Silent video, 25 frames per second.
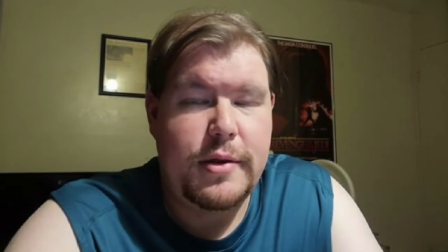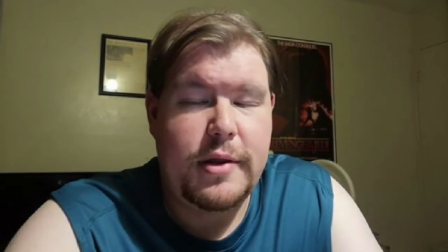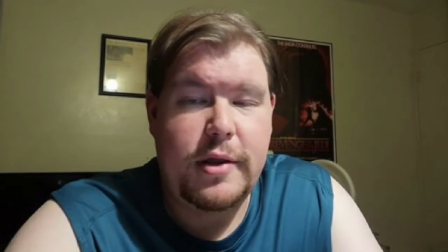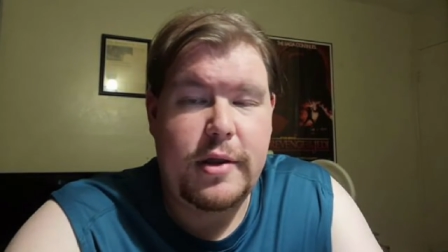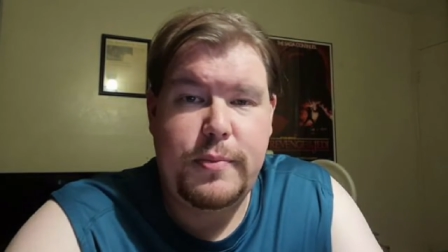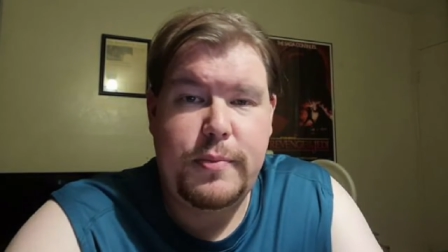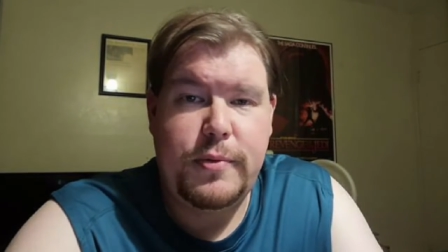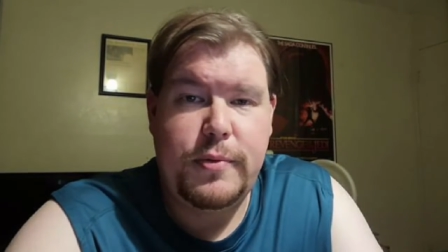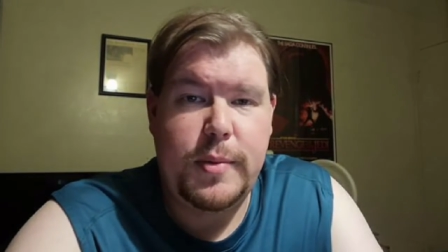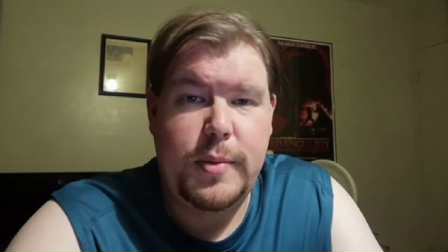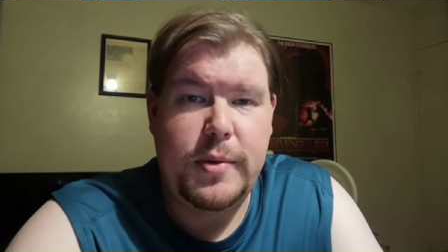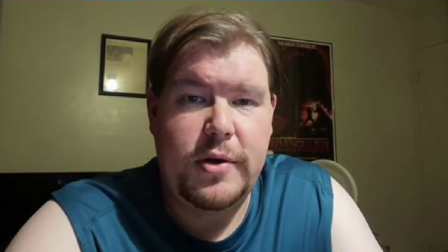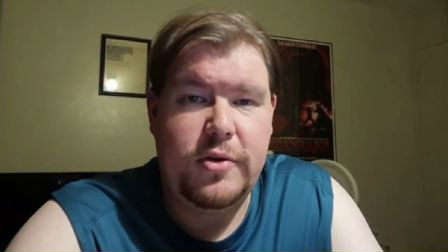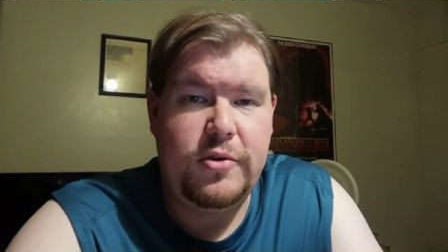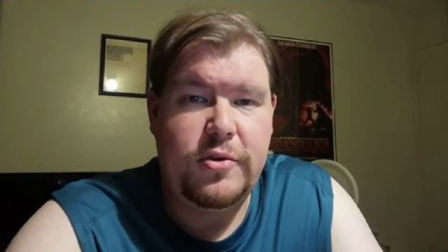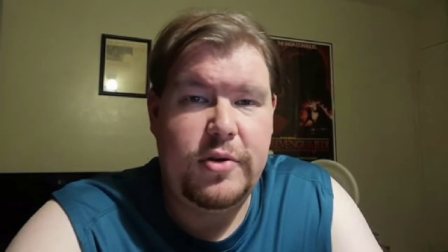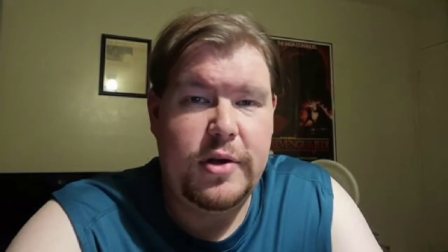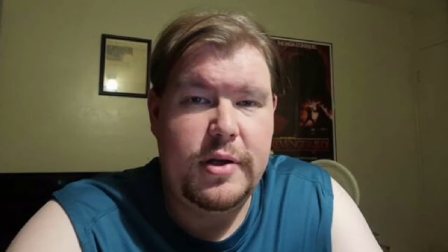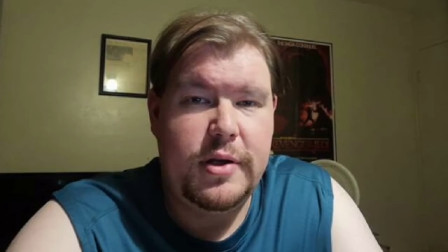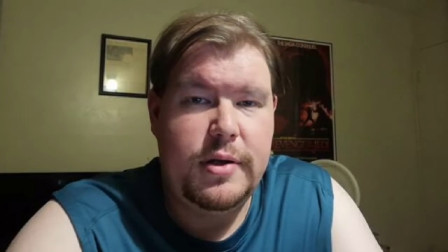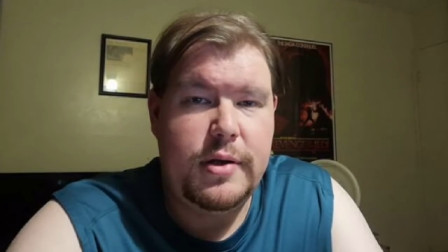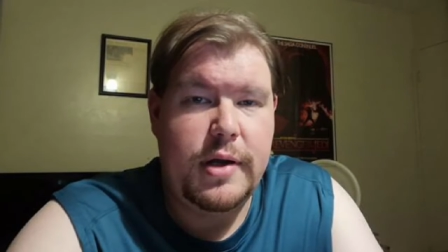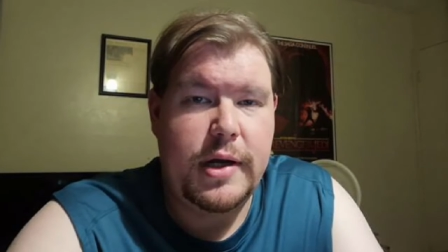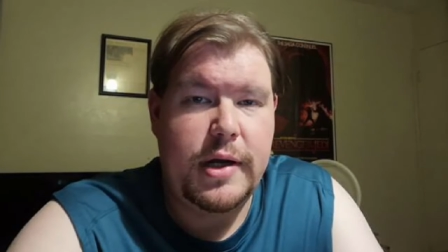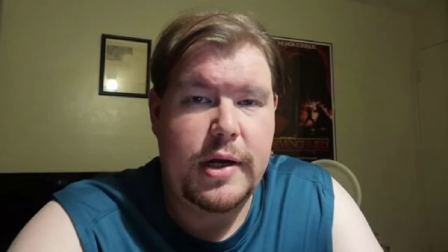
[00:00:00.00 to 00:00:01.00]
That's pretty much
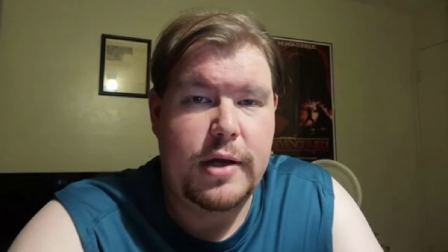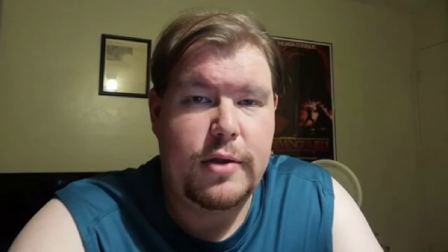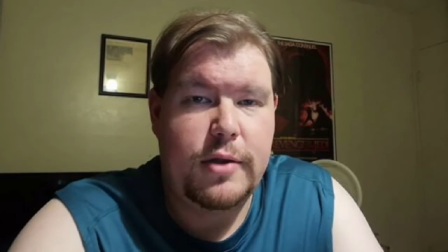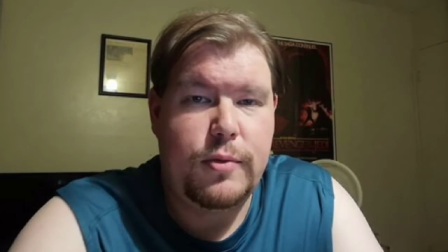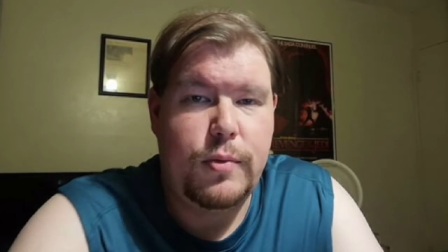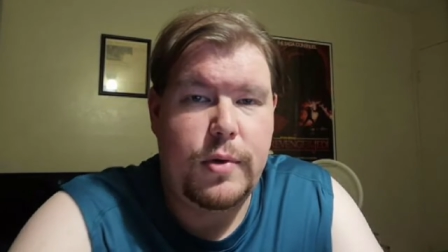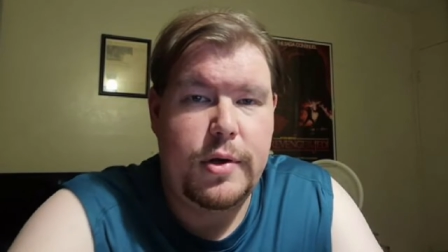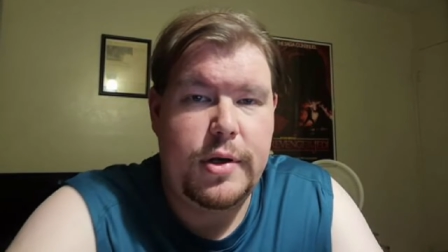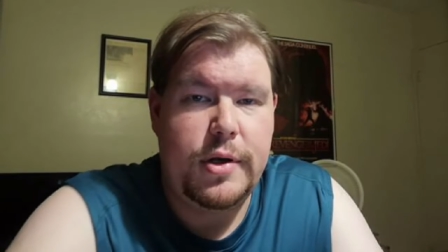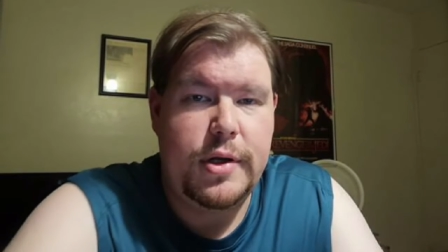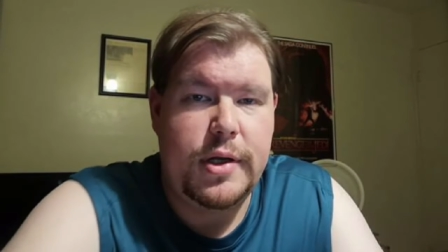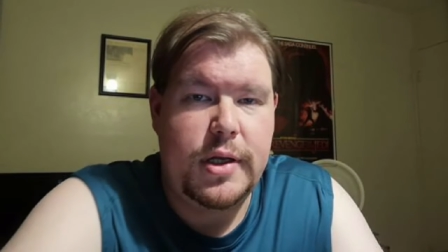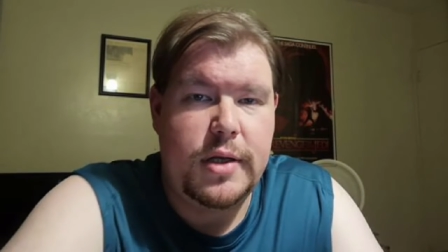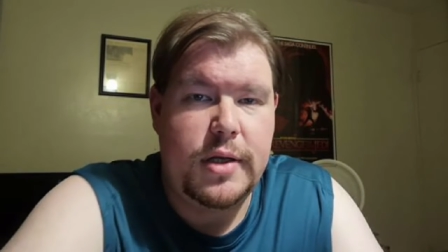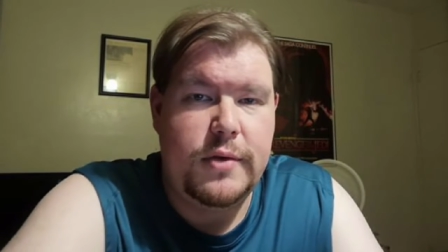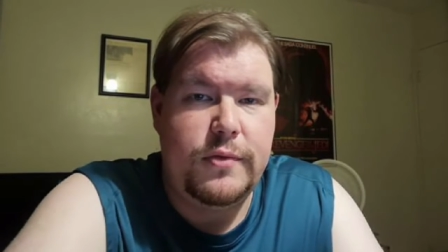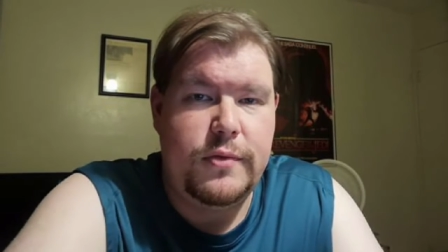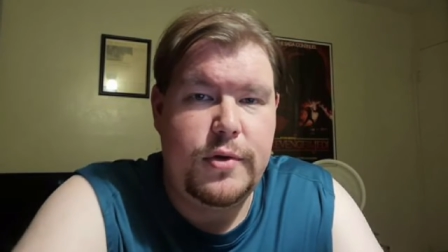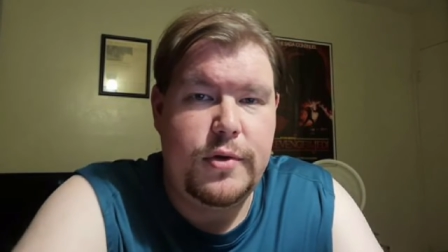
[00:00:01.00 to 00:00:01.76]
it. I just wanted to give